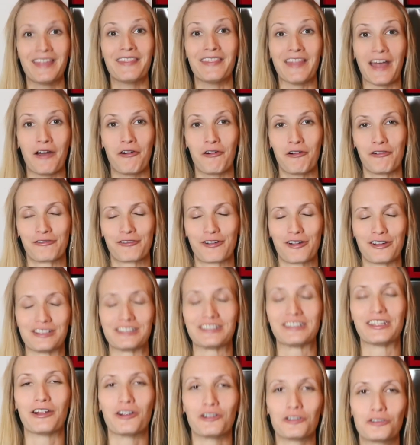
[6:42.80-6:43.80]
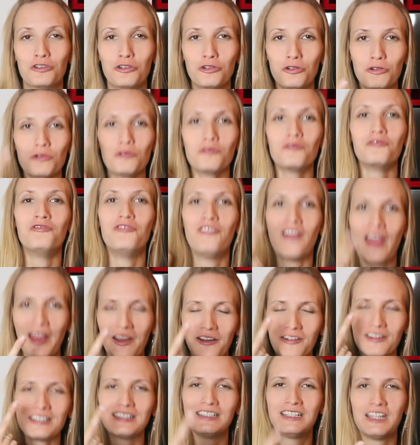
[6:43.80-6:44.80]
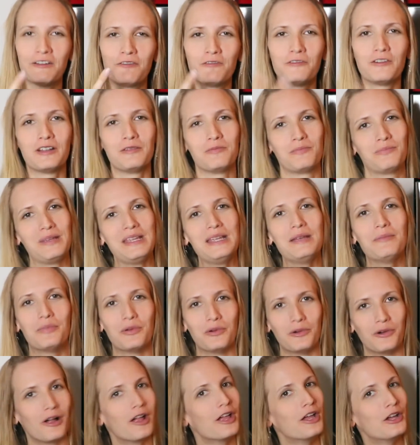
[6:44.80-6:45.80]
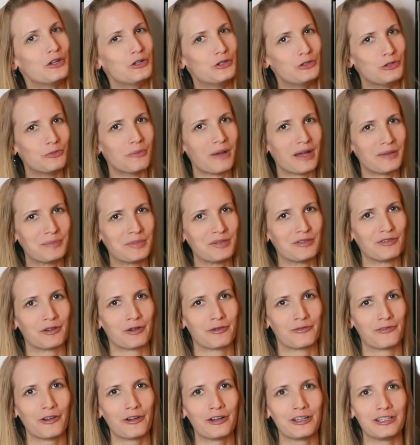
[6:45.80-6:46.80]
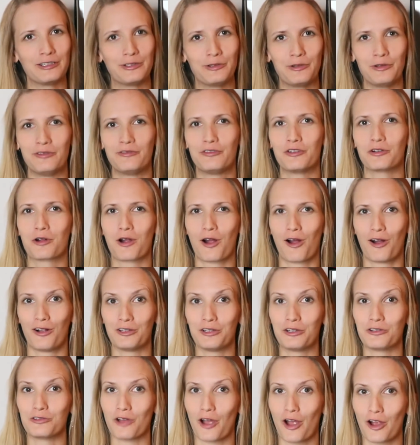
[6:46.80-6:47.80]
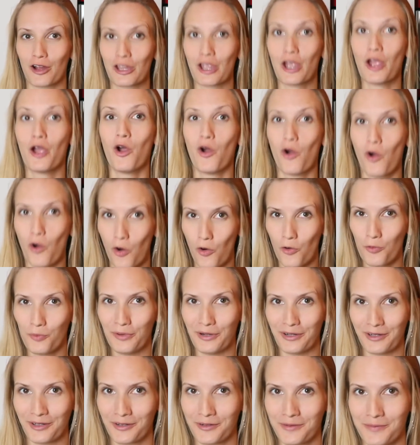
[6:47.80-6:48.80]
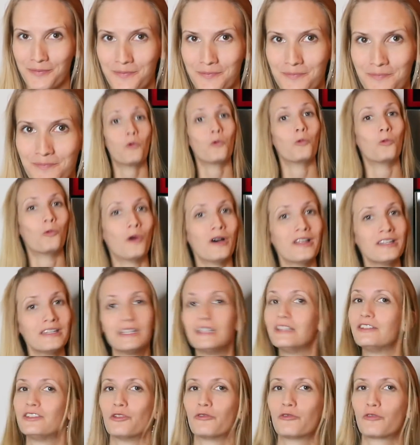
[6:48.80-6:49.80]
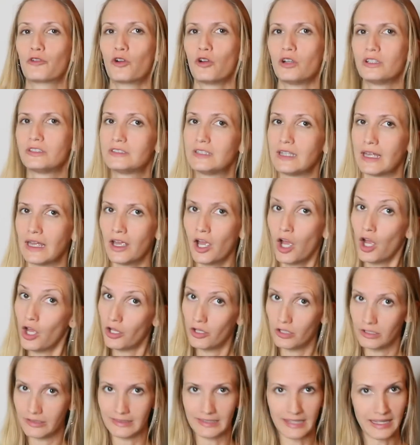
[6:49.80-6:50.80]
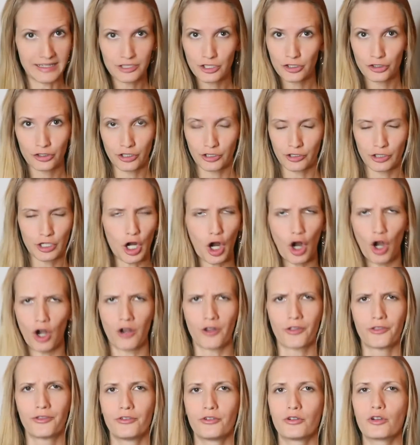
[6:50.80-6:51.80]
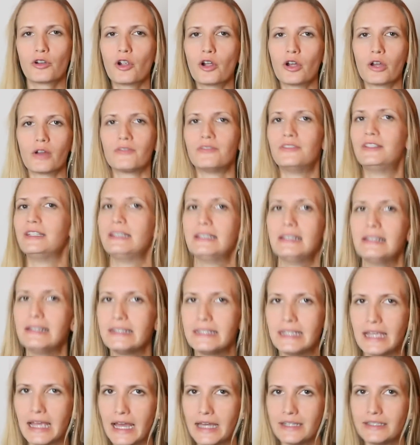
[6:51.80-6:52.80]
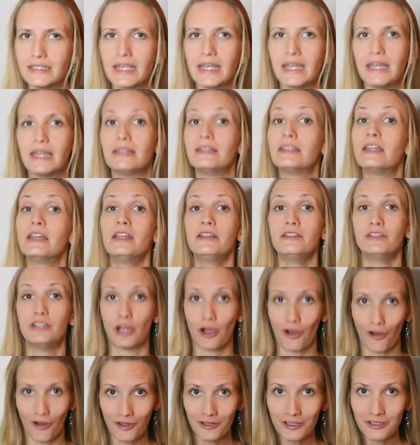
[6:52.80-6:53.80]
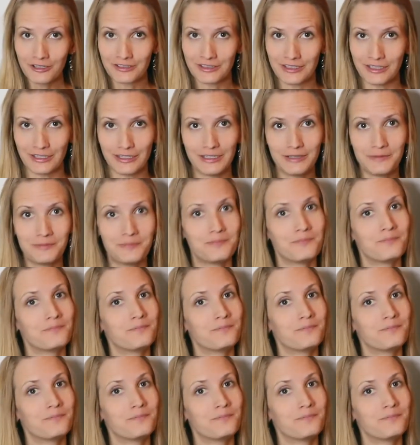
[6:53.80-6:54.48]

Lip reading: Now, of course, there are two very different people you might be referring to if you call your dog Homer. One is, of course, the legendary author of the Iliad and the Odyssey,